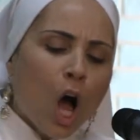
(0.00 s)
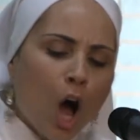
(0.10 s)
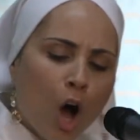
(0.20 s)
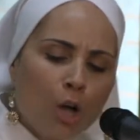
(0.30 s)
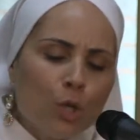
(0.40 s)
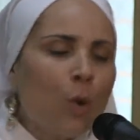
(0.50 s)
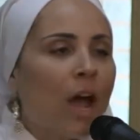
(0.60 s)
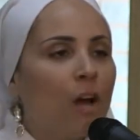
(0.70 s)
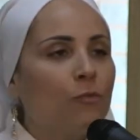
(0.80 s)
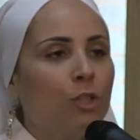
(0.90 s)
all you
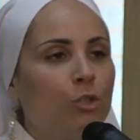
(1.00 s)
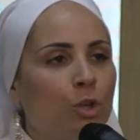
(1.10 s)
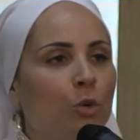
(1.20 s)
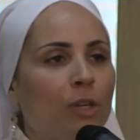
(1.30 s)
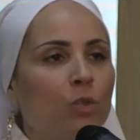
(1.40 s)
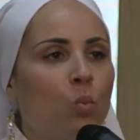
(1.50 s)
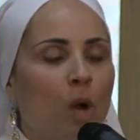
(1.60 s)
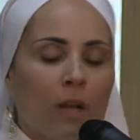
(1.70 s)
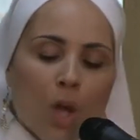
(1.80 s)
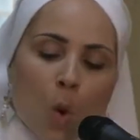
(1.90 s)
have to do is
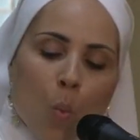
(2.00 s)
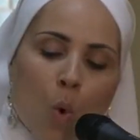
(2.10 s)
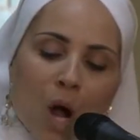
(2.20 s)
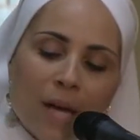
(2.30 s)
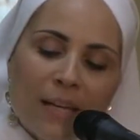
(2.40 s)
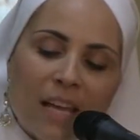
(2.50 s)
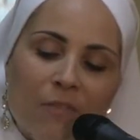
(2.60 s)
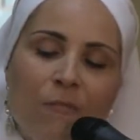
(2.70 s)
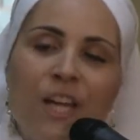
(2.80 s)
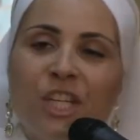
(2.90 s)
what? One,
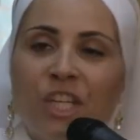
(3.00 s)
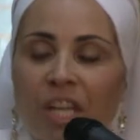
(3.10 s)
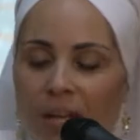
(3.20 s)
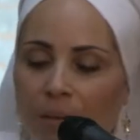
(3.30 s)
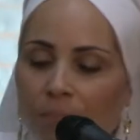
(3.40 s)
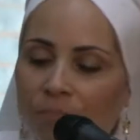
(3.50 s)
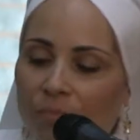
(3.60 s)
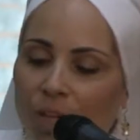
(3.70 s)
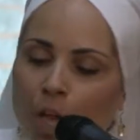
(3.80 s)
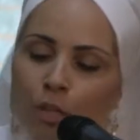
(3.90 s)
envision it.
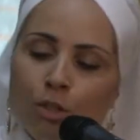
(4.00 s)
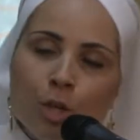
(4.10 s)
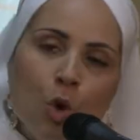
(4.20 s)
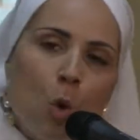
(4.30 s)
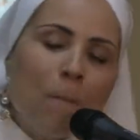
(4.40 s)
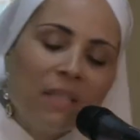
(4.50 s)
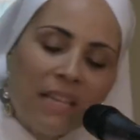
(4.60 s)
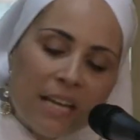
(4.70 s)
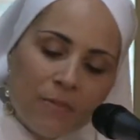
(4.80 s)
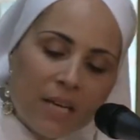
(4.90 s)
Two,
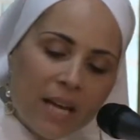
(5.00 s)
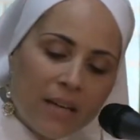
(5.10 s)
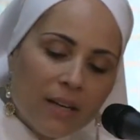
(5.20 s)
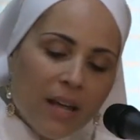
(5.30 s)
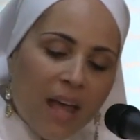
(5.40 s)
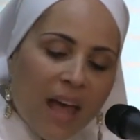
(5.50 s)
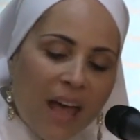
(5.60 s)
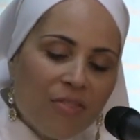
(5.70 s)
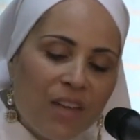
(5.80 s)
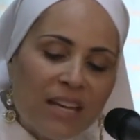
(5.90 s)
believe in it,
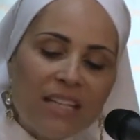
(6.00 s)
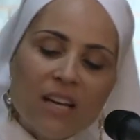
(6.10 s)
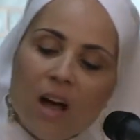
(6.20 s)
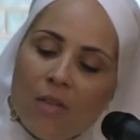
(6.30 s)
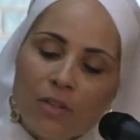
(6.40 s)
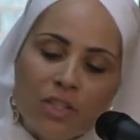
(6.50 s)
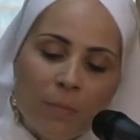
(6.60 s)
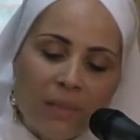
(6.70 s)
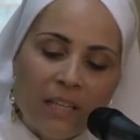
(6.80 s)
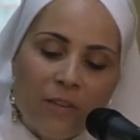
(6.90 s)
and then get others to
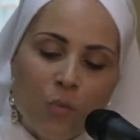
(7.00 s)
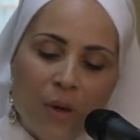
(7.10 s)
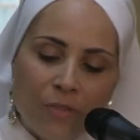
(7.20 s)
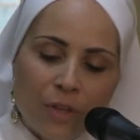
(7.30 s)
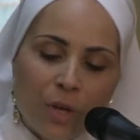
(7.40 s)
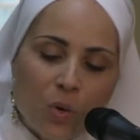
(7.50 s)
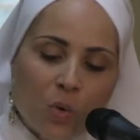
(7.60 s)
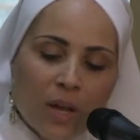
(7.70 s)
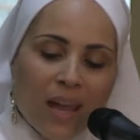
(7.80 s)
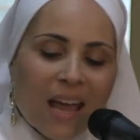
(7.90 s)
believe with you.
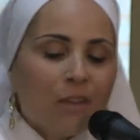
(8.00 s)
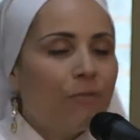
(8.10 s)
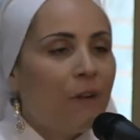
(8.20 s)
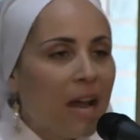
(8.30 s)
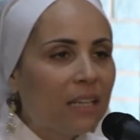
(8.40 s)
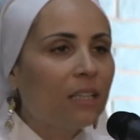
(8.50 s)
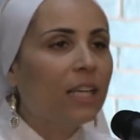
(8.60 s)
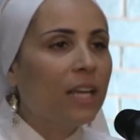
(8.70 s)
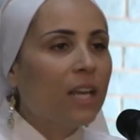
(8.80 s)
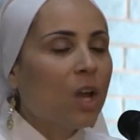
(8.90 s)
And
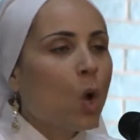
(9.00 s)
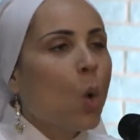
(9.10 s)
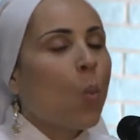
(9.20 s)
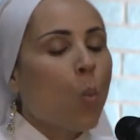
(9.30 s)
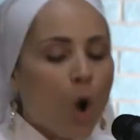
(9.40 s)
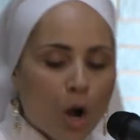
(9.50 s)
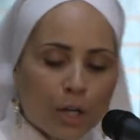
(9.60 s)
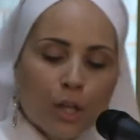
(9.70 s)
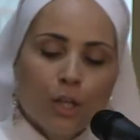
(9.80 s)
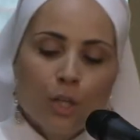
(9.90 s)
finally,
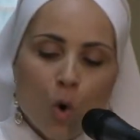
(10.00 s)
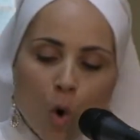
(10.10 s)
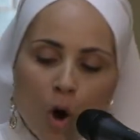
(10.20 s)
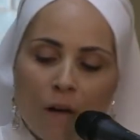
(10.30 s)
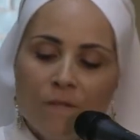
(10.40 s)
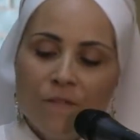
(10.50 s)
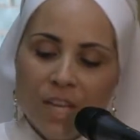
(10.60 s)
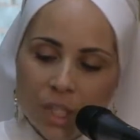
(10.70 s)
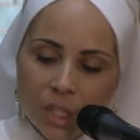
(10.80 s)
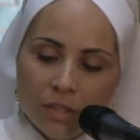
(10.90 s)
work your
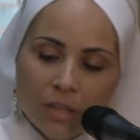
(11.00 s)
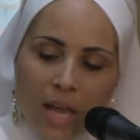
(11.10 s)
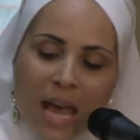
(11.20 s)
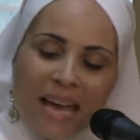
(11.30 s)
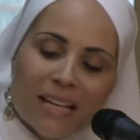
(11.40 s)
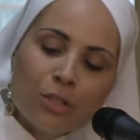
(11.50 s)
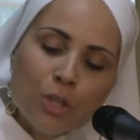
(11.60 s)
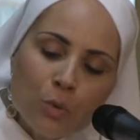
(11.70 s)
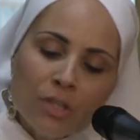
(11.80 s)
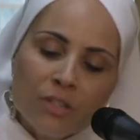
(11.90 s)
vision. And as
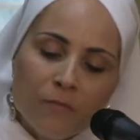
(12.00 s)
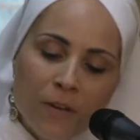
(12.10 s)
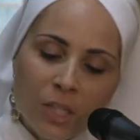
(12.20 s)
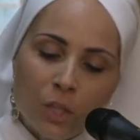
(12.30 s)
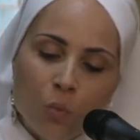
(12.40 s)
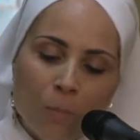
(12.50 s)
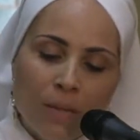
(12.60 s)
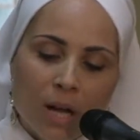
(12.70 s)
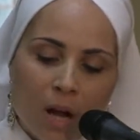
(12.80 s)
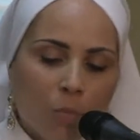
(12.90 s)
soon as the vision will
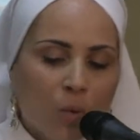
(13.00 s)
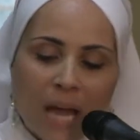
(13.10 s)
become